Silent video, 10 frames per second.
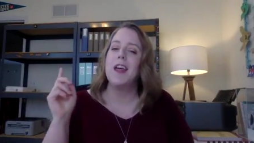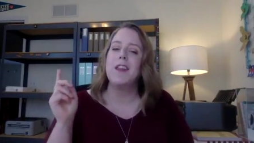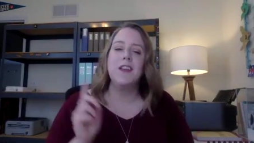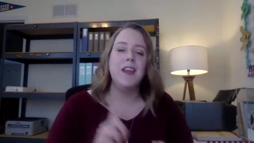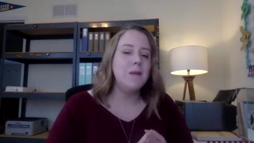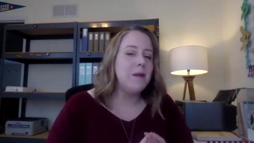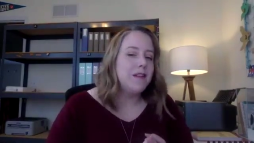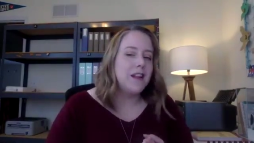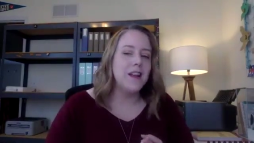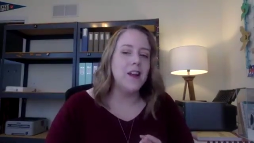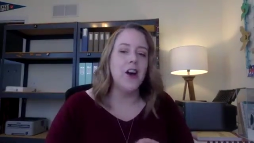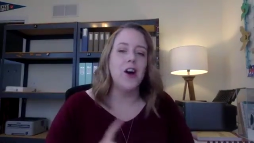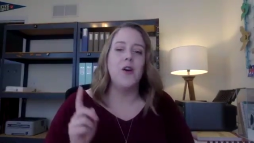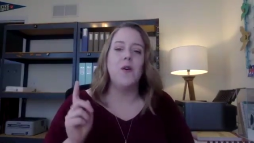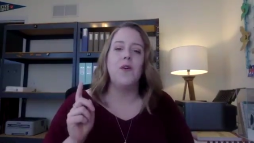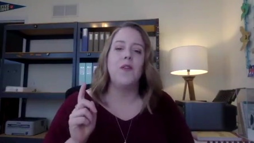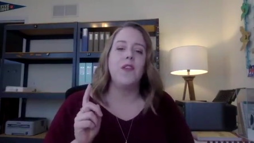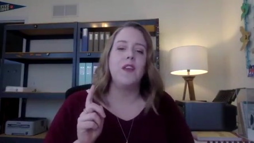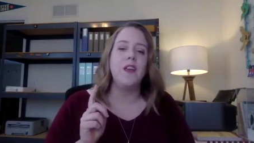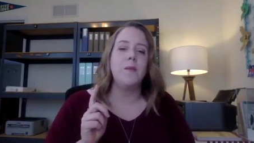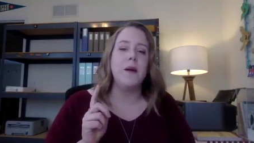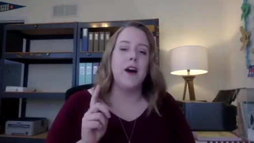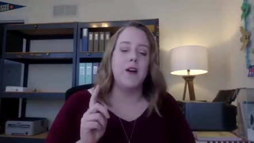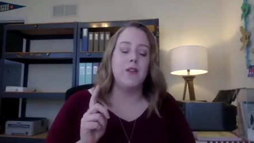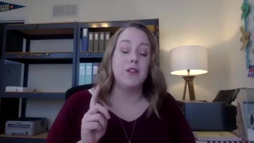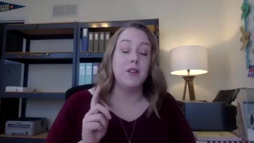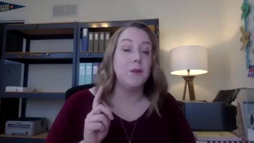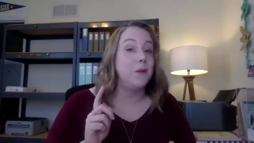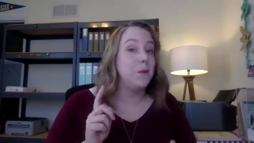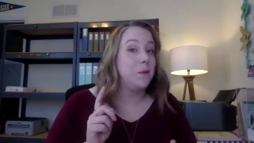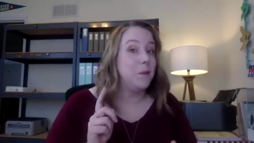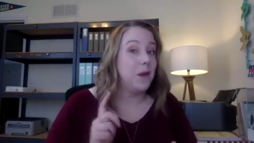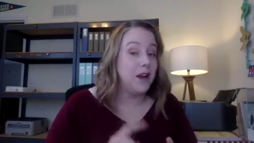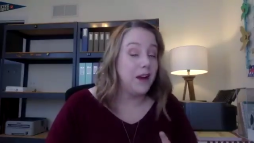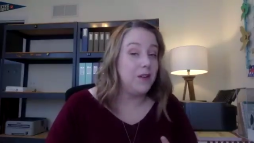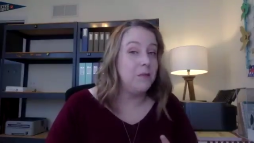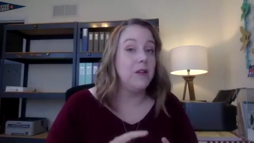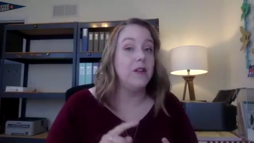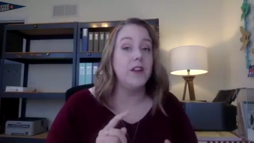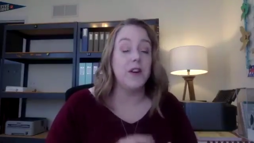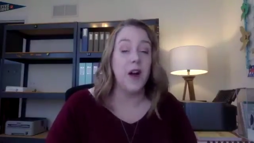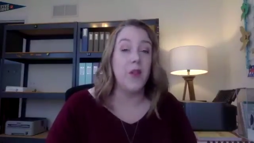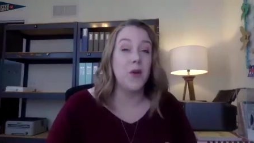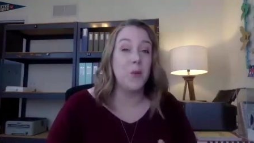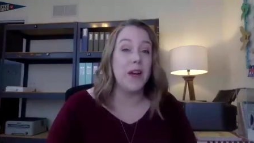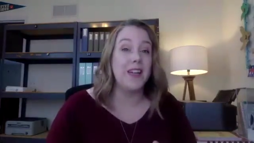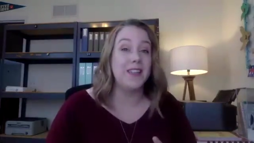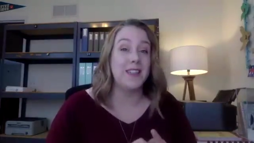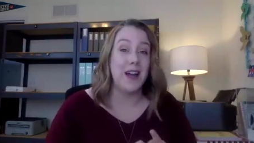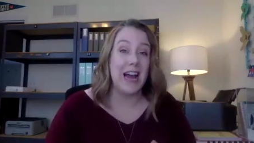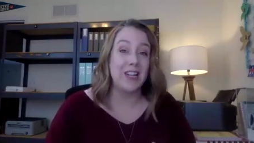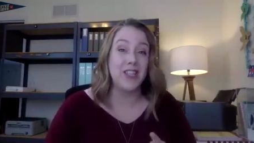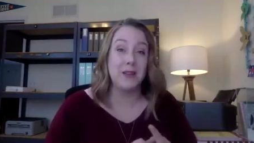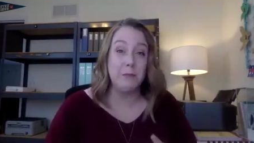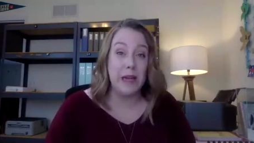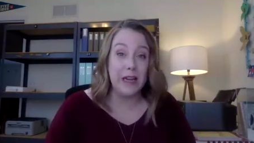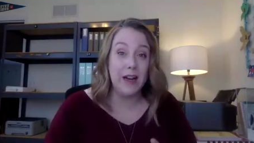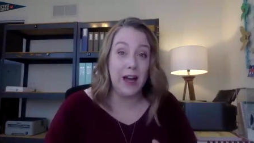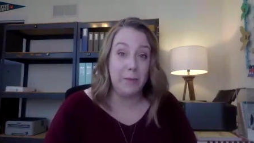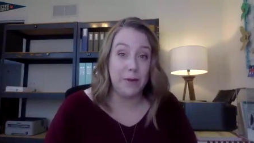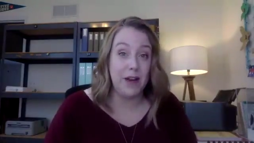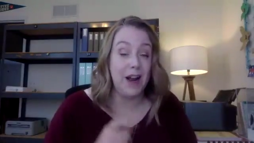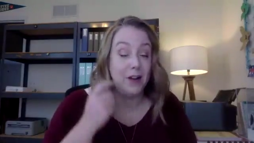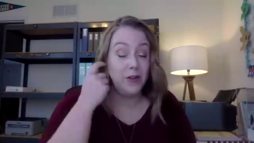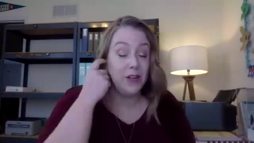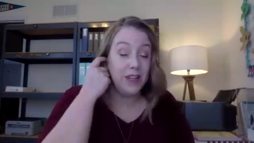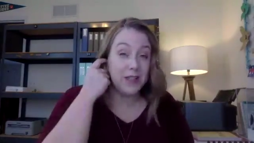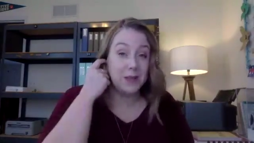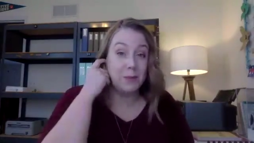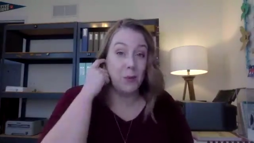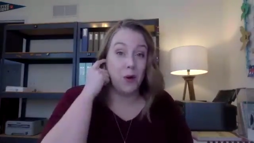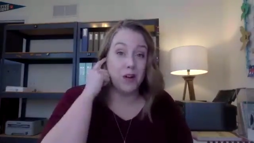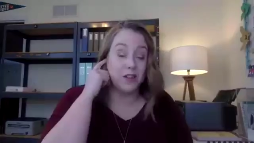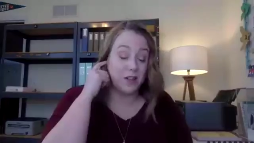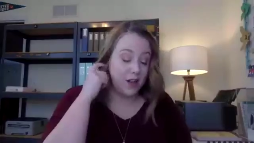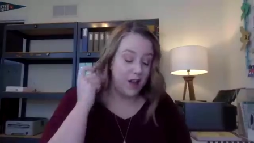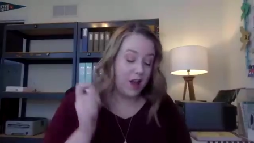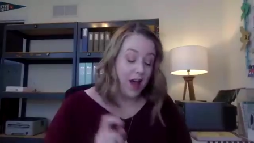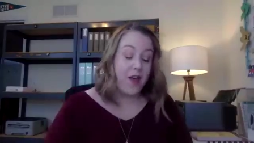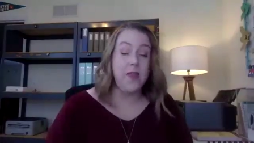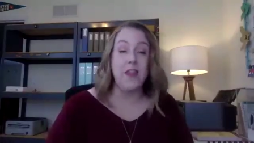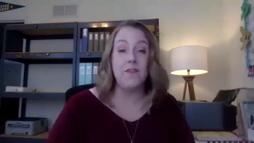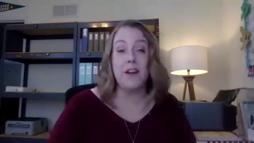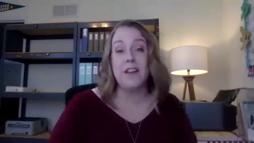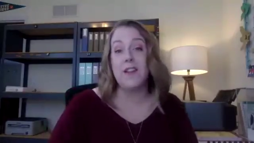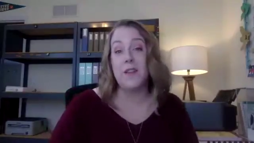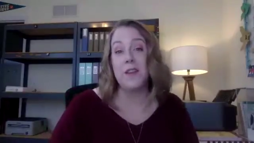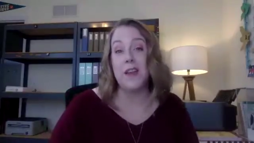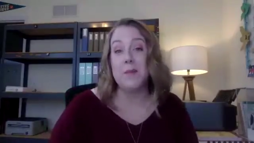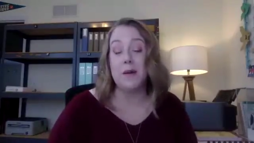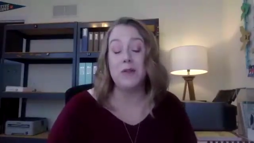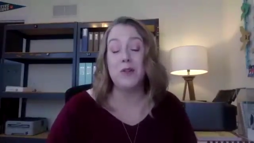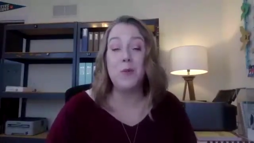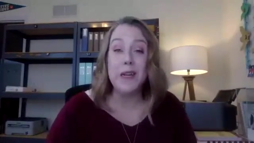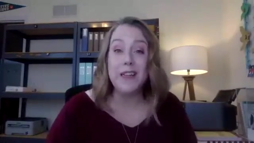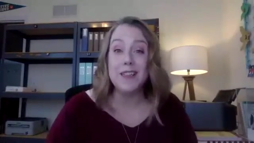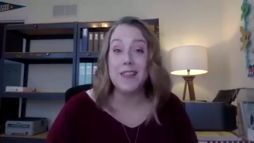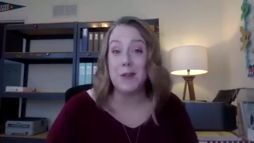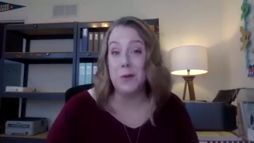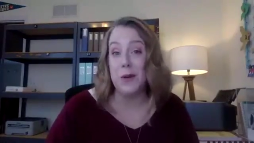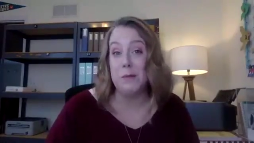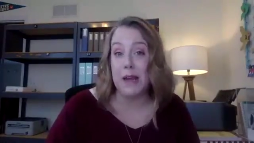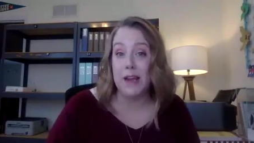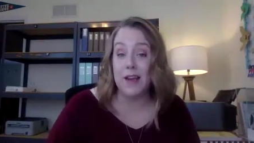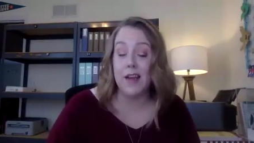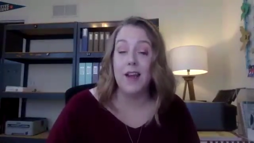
thinking about letting go, thinking about accountability or other ways to actually make it happen and how you can get support. And then finally thinking about tweaks that you can make